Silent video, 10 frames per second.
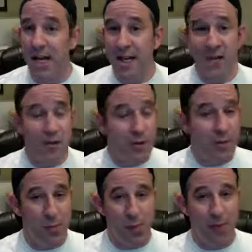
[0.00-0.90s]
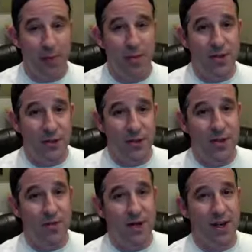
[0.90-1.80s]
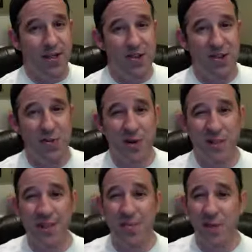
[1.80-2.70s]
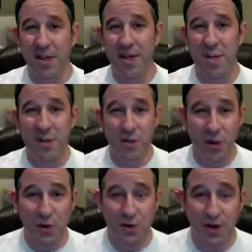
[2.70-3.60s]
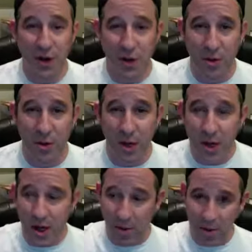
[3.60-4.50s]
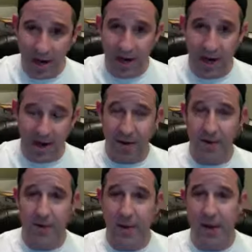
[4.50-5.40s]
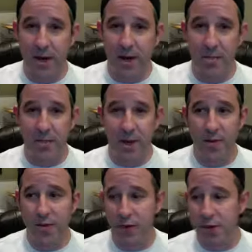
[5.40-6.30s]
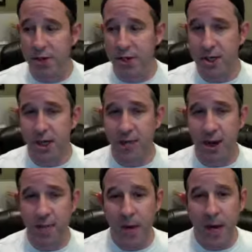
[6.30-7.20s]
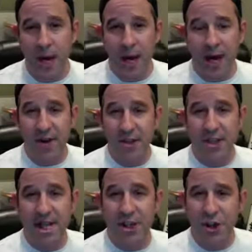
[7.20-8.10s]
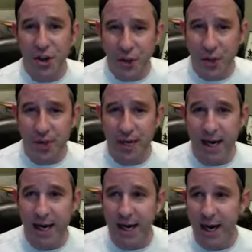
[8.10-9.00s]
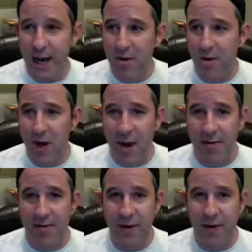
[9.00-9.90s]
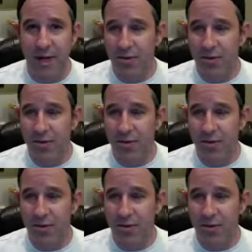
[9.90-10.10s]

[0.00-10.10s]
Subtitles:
Not true anymore. I got resources over there that start at $27 that will serve you right now this time of year. If you're interested, check them out. If not, stay tuned and I'll go live again.